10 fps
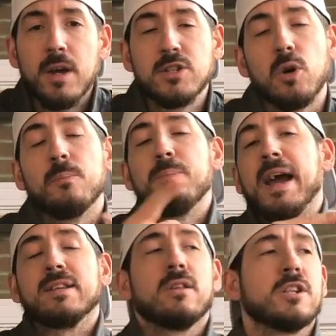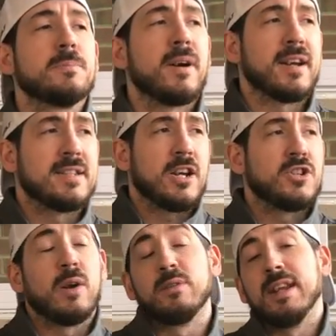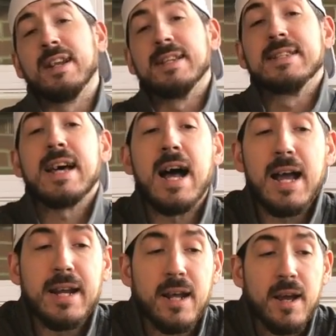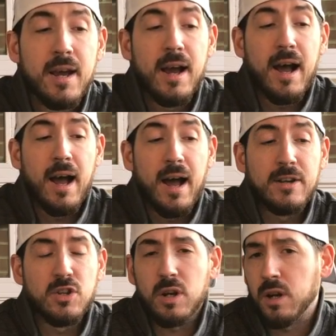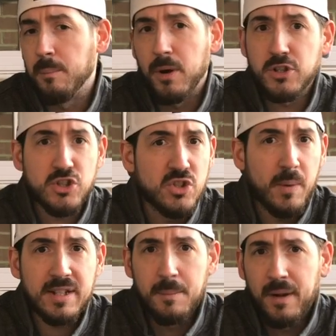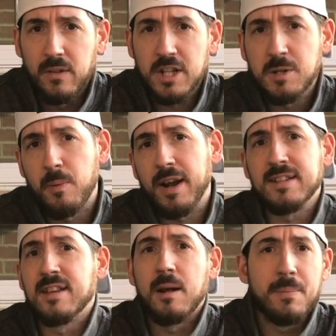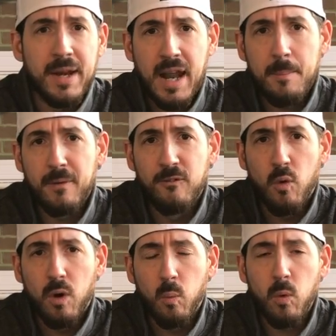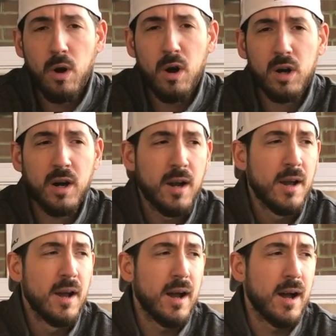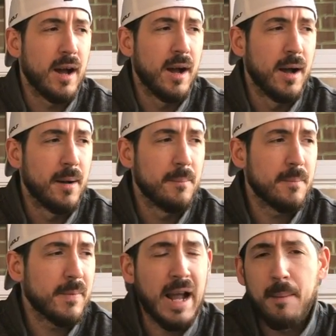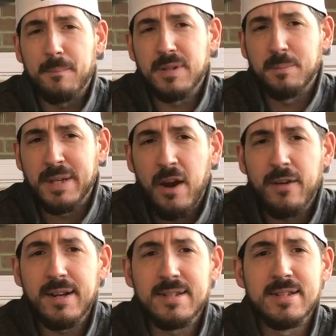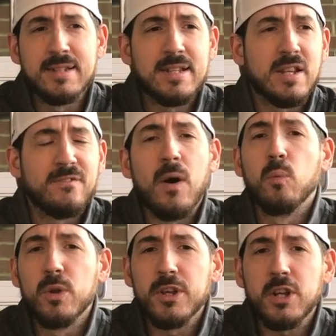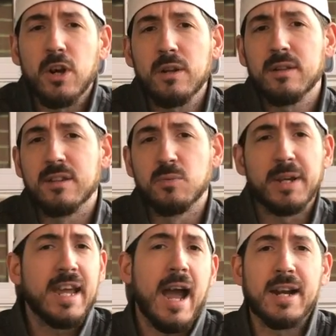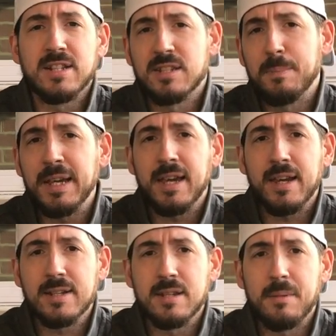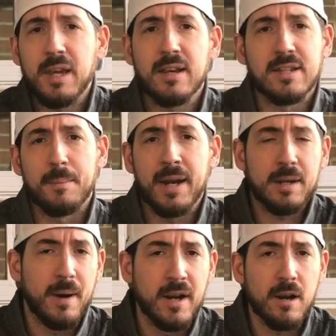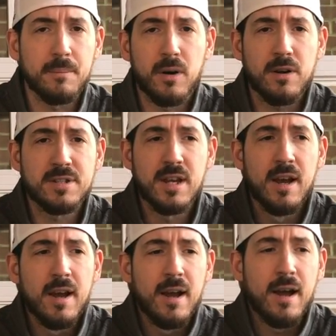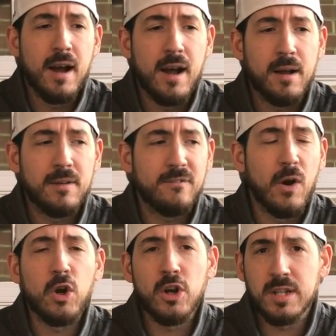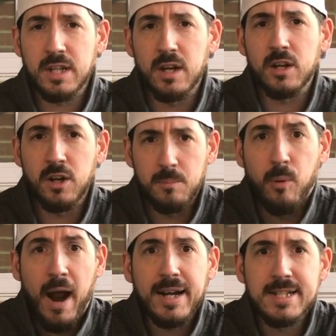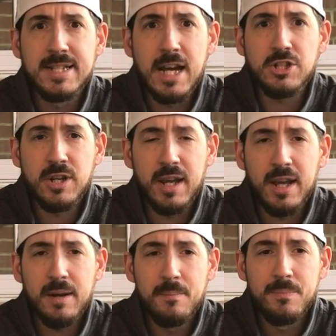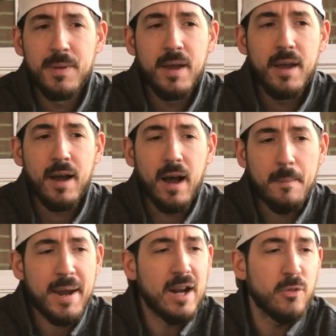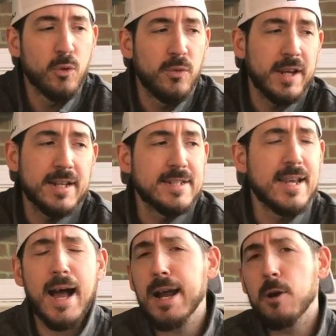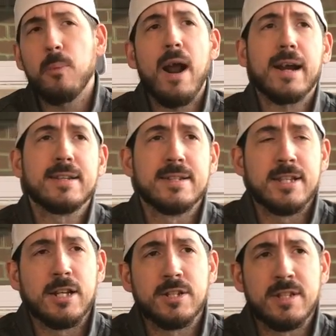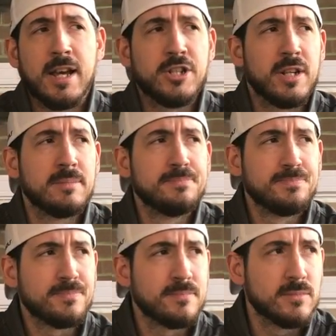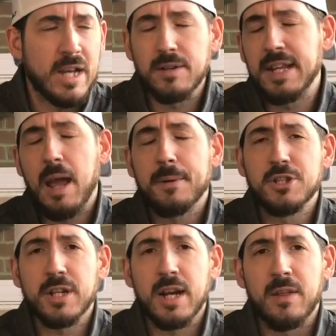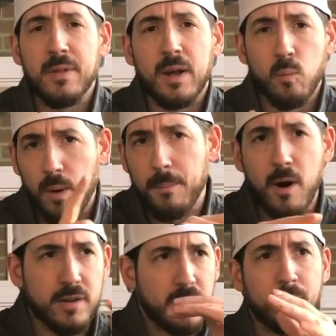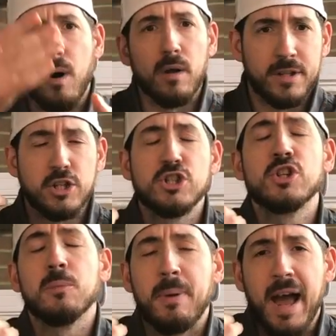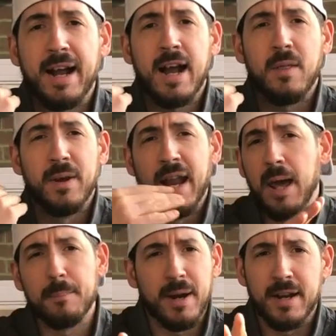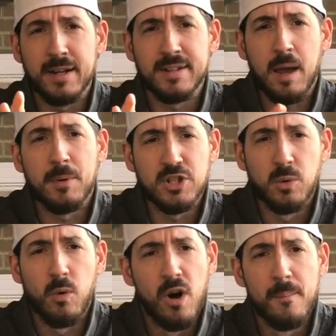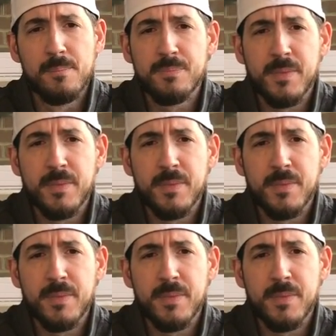So back to the lunch bucket session. I did it inside. I took a bunch of swings on my lunch break, set up the net before work. Got some carry distances. It felt really good. The Swing Caddie is speaking to me as I'm hitting my numbers. It felt good to get a good practice session in. I made it through the entire practice session without damaging anything. One part the ball did shoot back out of the net, but it didn't damage the wall.